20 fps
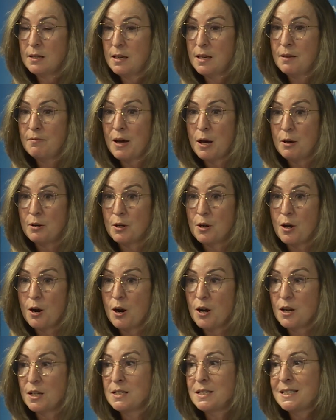give out a
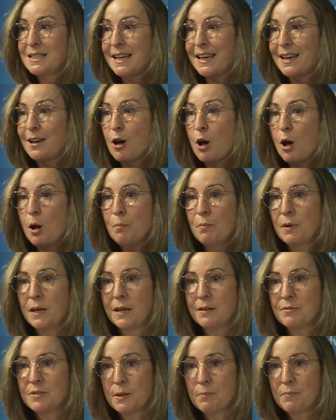card and say, call
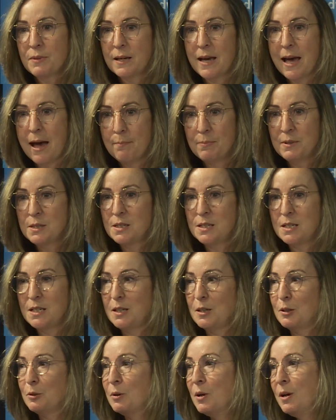me if something happens to
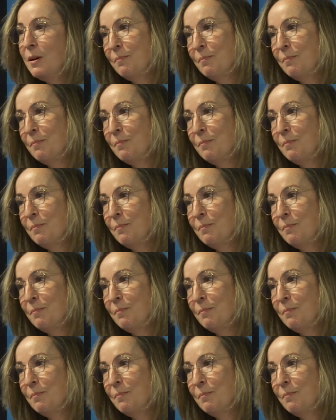you.